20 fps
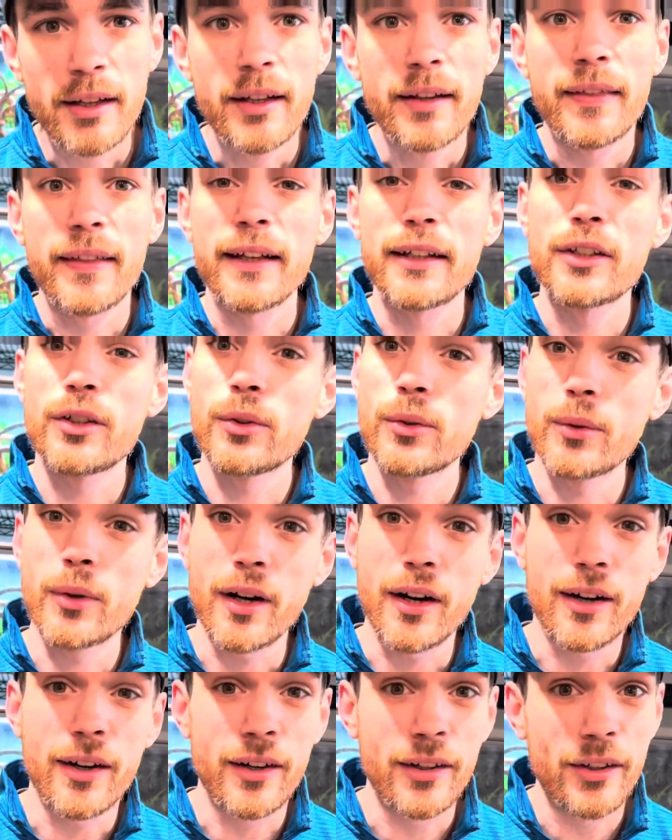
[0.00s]
then you
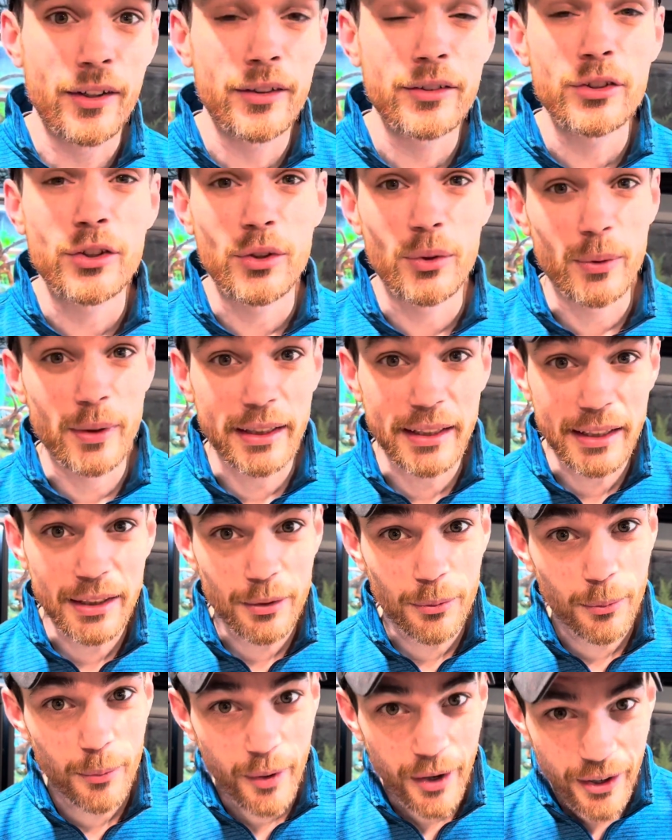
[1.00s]
are doing it
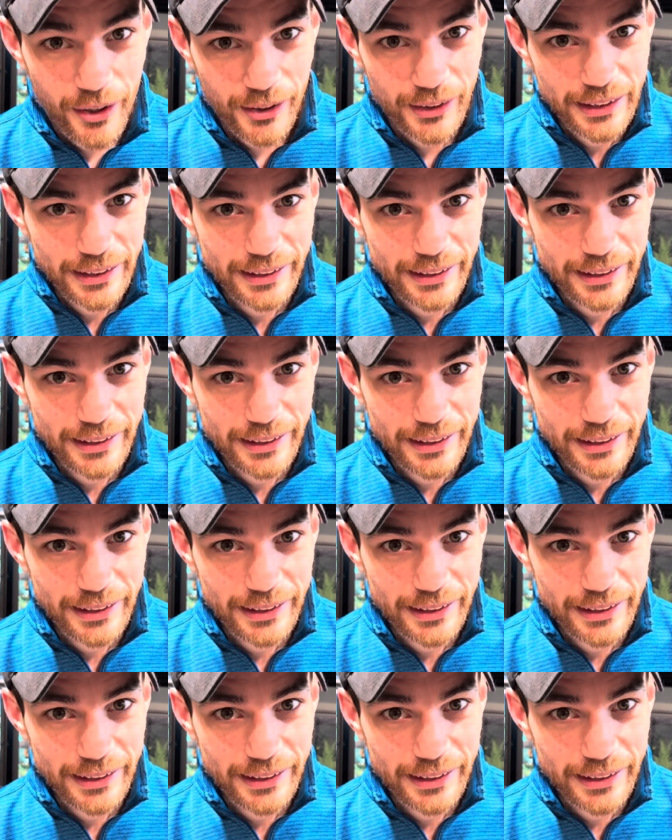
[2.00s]
wrong.